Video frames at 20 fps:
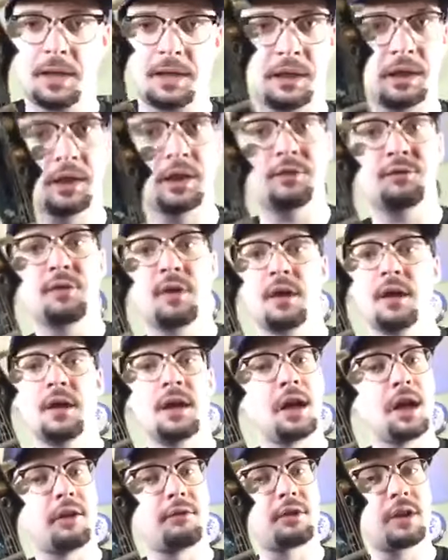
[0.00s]

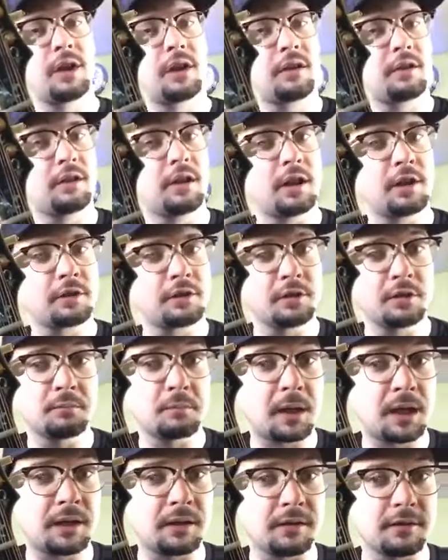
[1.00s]
I've got a lot of
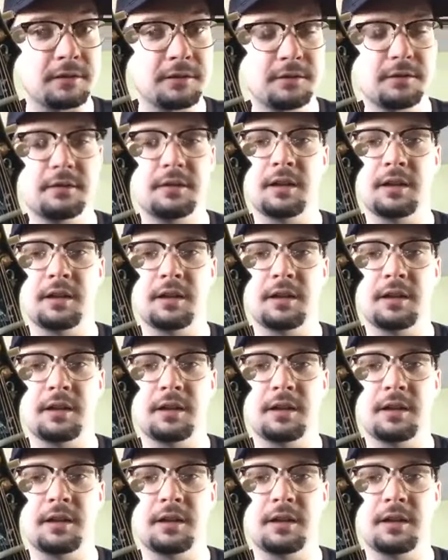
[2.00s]
good mandolins,